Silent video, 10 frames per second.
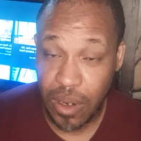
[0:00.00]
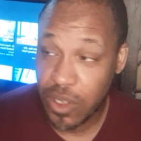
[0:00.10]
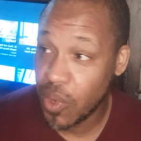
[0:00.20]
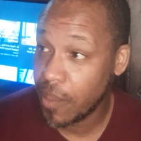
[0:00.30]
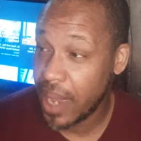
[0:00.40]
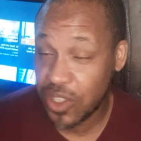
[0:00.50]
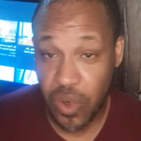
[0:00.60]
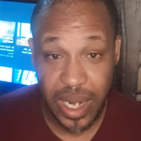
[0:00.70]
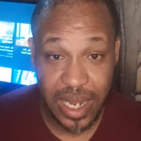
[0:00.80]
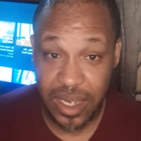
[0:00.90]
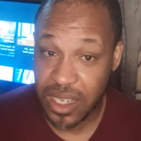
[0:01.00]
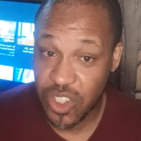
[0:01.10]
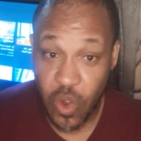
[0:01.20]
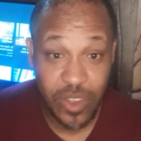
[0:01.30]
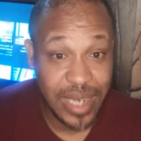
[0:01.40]
know, you want to make sure that the, the
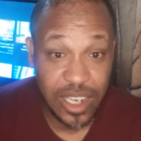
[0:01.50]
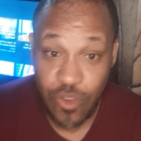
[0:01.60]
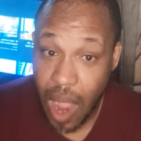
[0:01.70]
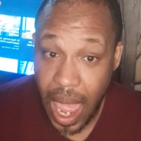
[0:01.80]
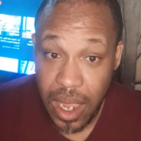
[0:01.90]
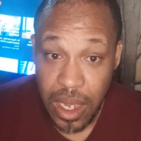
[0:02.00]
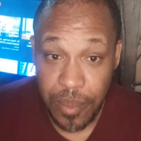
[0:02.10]
soil's not dry,